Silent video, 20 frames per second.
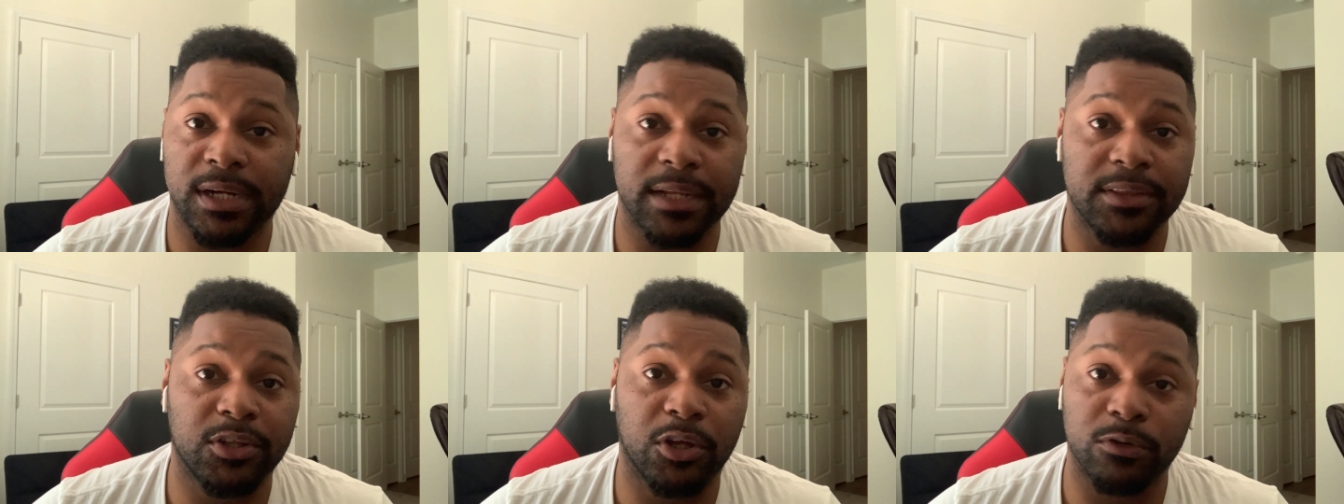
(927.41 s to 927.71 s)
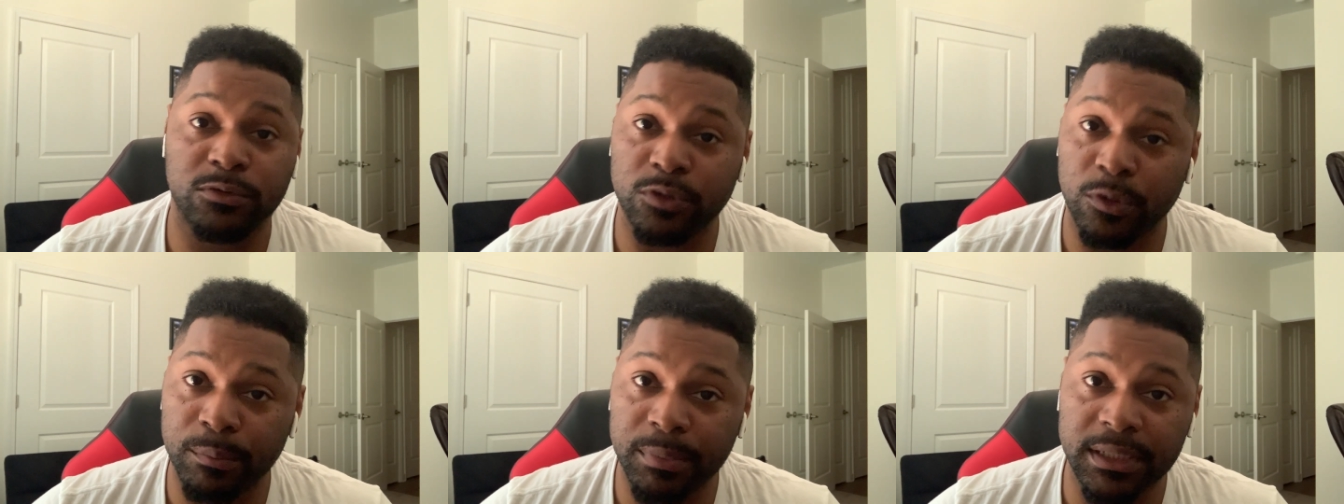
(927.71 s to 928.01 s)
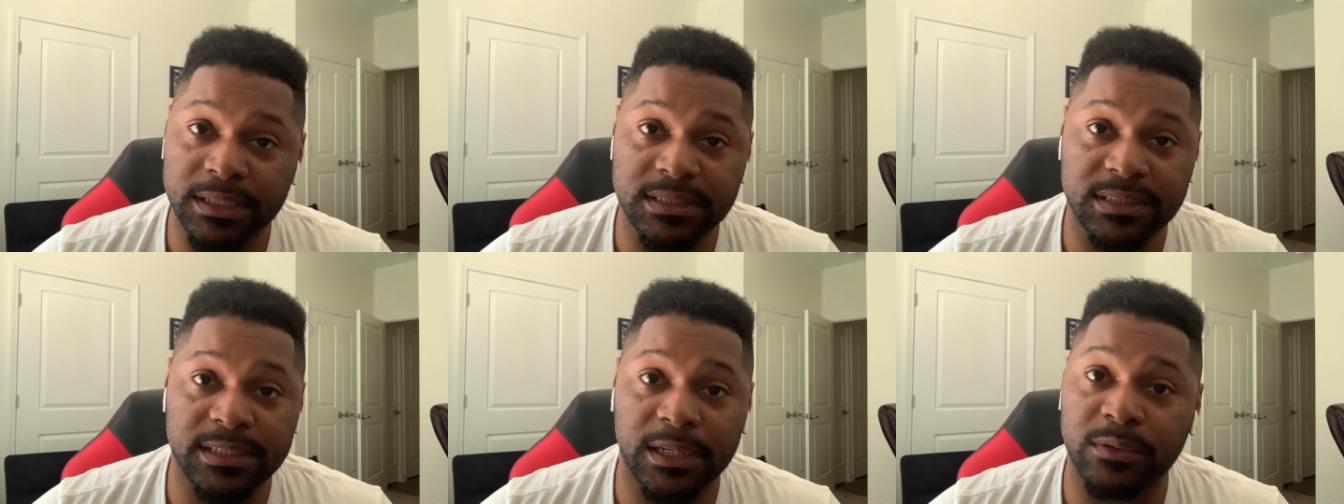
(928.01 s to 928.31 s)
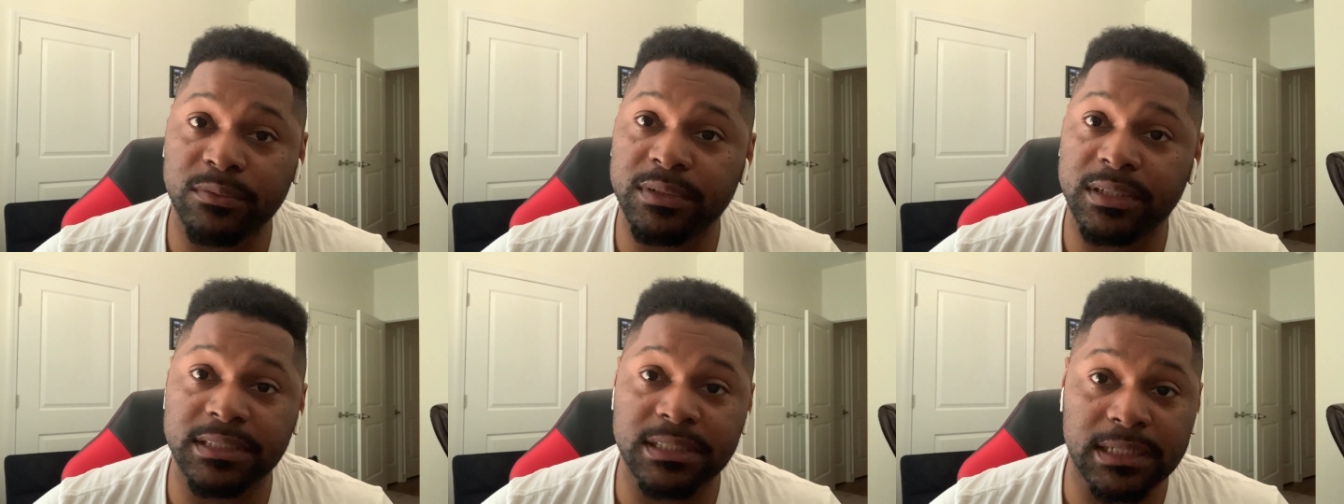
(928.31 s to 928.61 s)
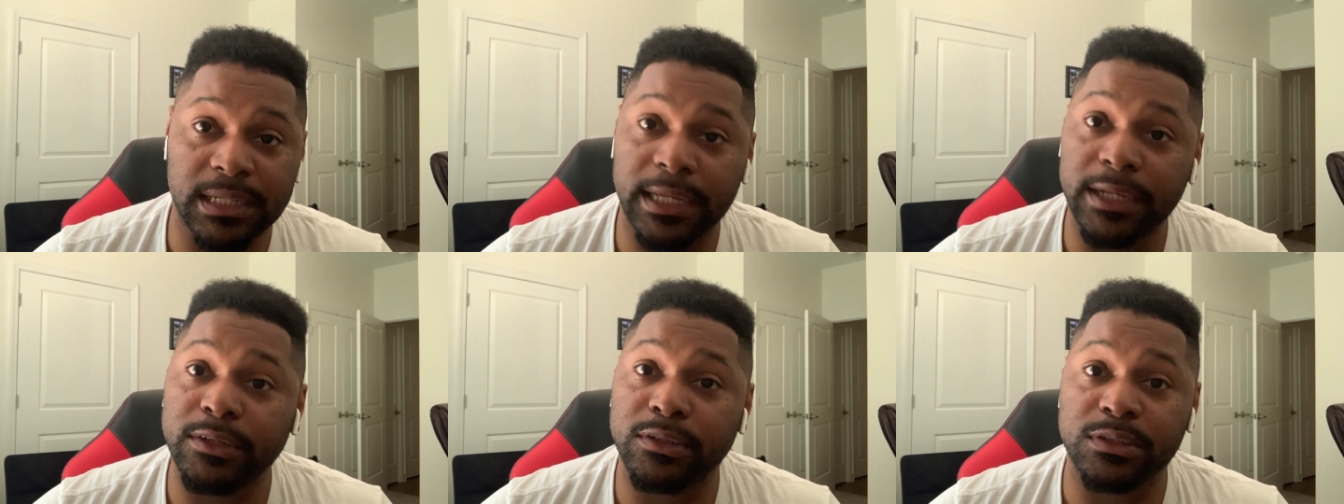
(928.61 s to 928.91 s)
I thought it was going to be a
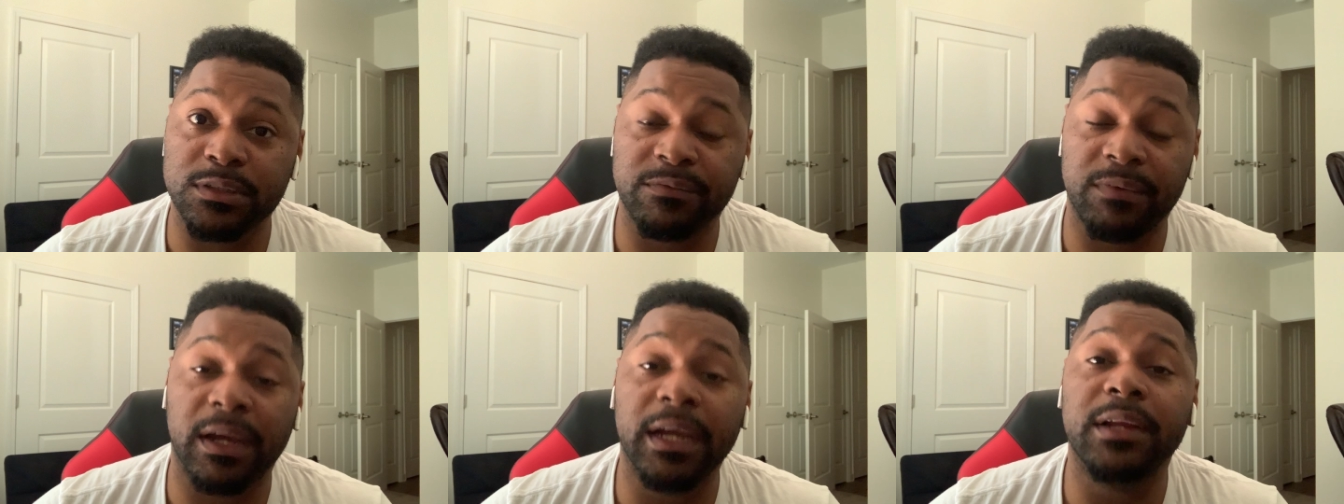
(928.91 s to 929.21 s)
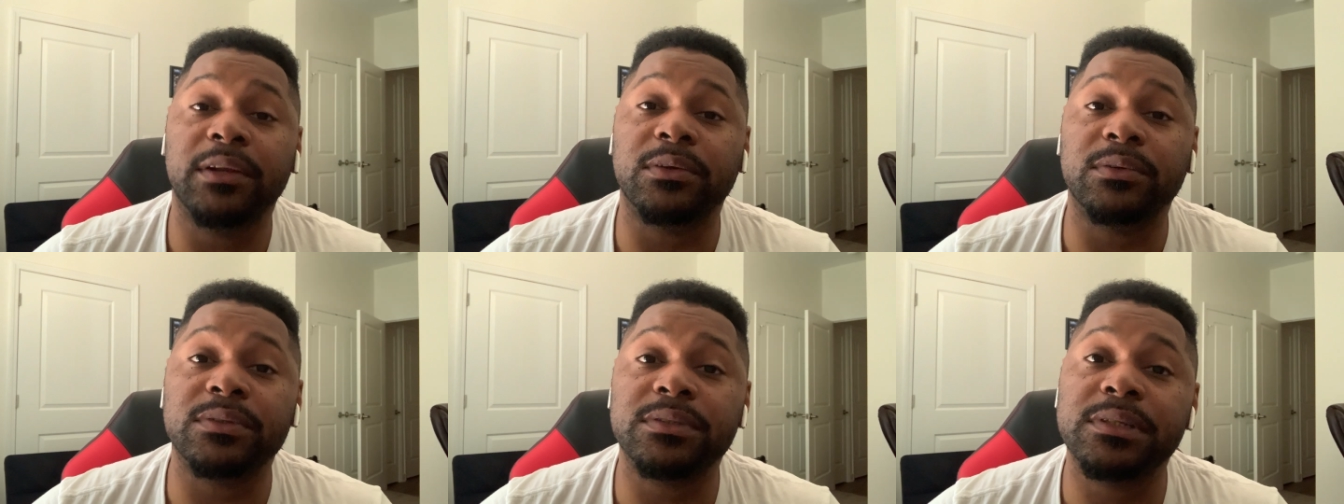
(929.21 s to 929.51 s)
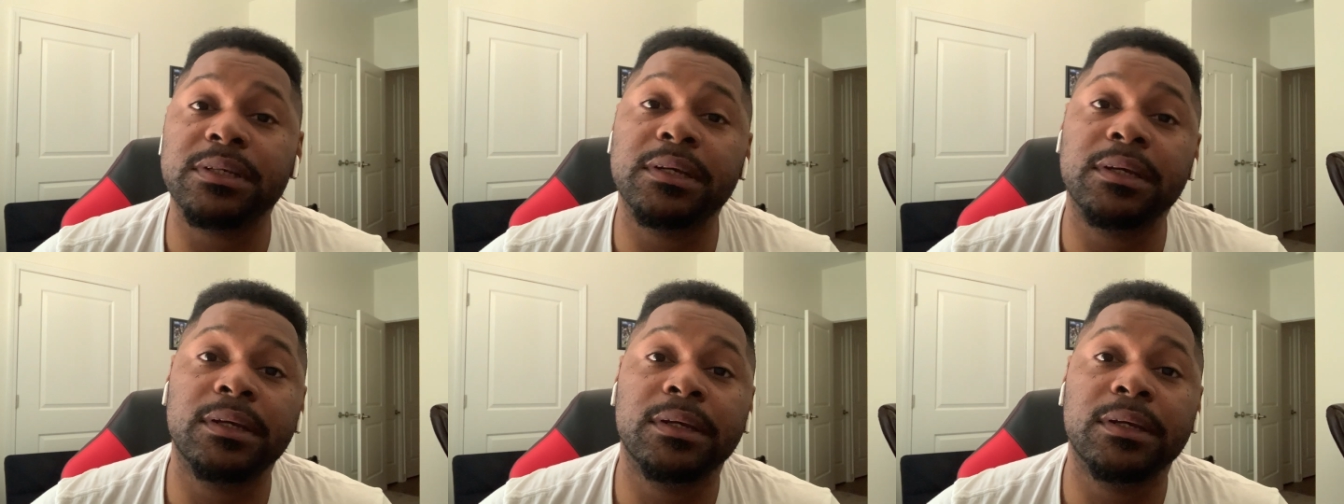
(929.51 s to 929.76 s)
Celtics-Lakers finals